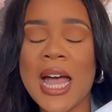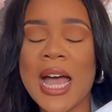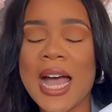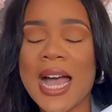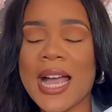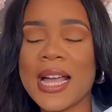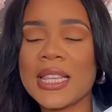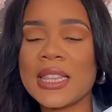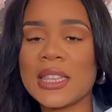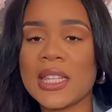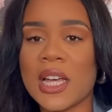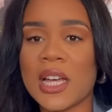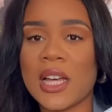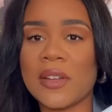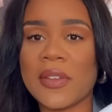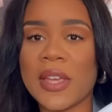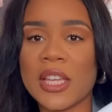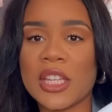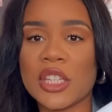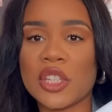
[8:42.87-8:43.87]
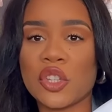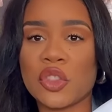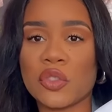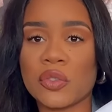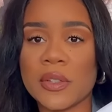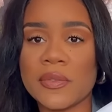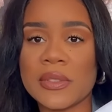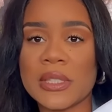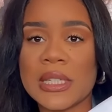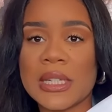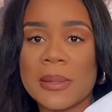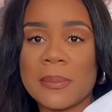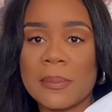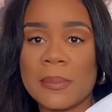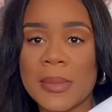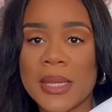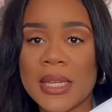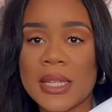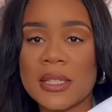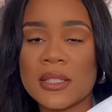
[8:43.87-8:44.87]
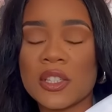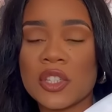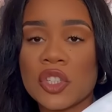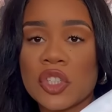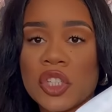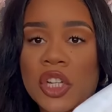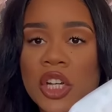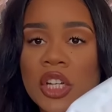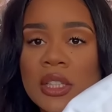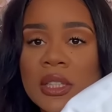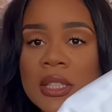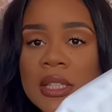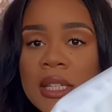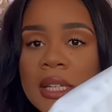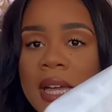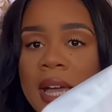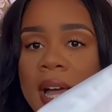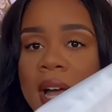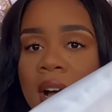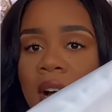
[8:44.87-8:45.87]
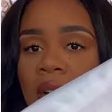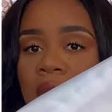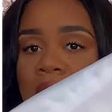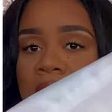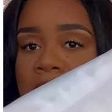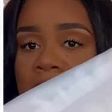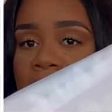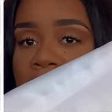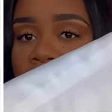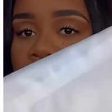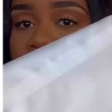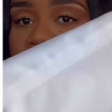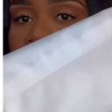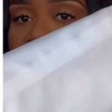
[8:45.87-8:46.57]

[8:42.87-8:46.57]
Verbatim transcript: I love a good thrifted men's shirt. Look at how tailored